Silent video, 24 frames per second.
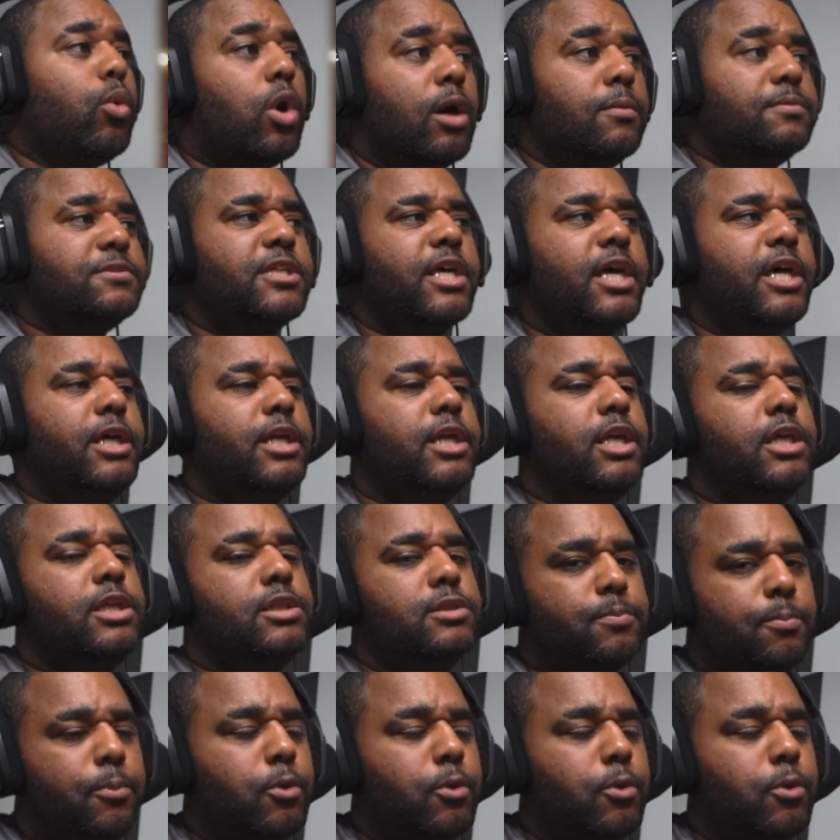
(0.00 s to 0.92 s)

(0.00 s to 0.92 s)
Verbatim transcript: what I'm saying is,